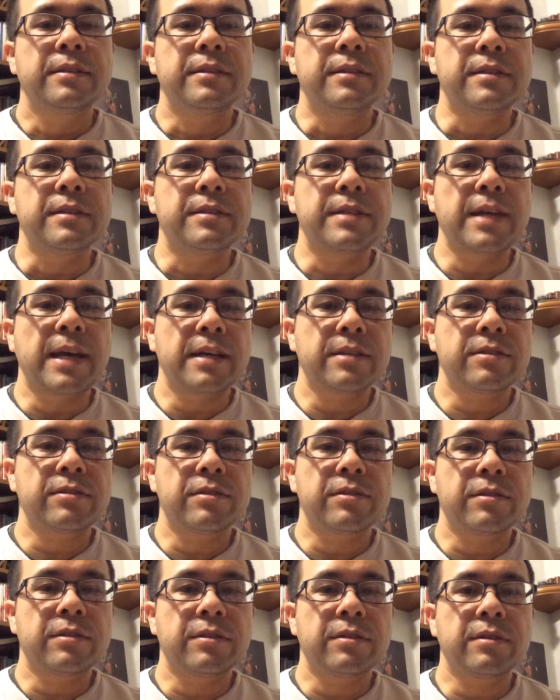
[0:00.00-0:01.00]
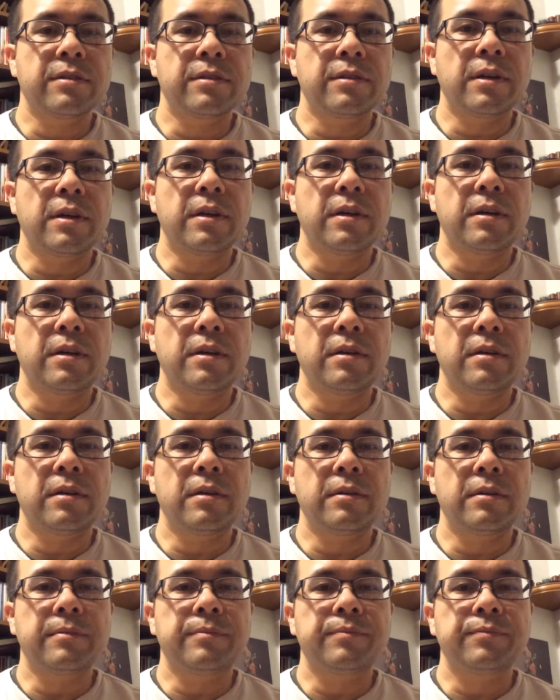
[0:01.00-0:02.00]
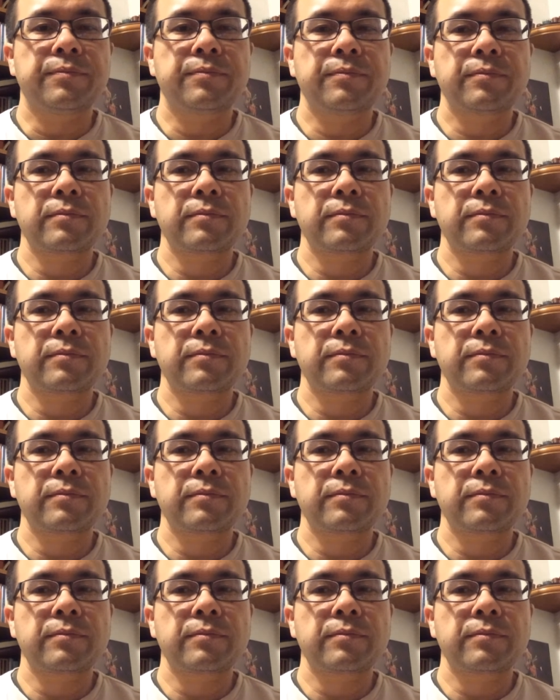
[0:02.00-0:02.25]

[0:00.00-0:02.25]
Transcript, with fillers: disaster, um,